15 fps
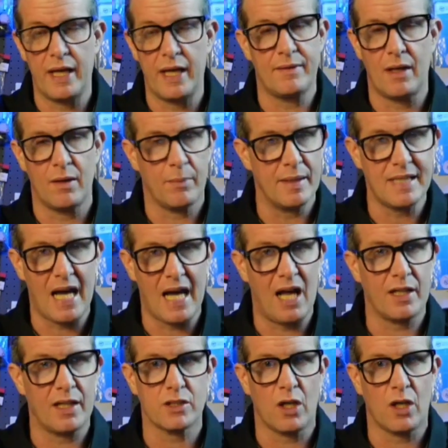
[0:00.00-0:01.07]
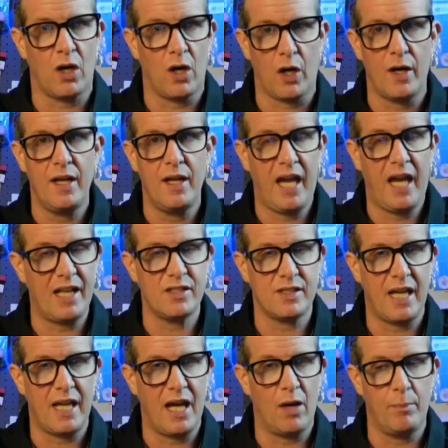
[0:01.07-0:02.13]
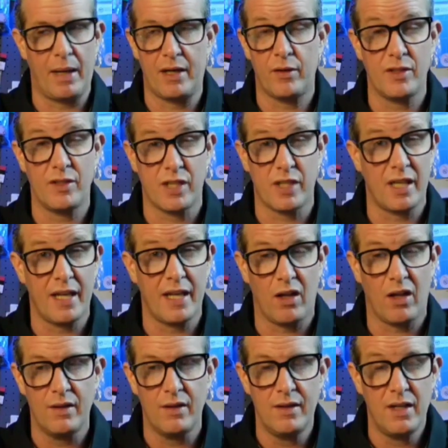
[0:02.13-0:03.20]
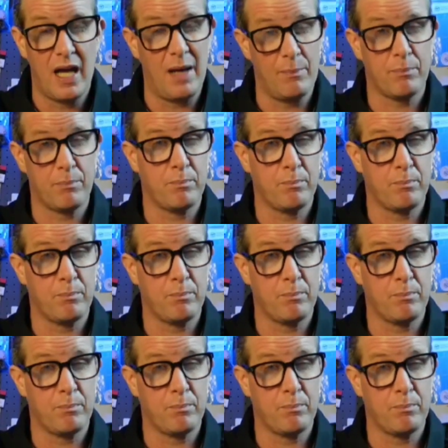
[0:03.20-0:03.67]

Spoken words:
Their metallics are hands down better than Citadel, and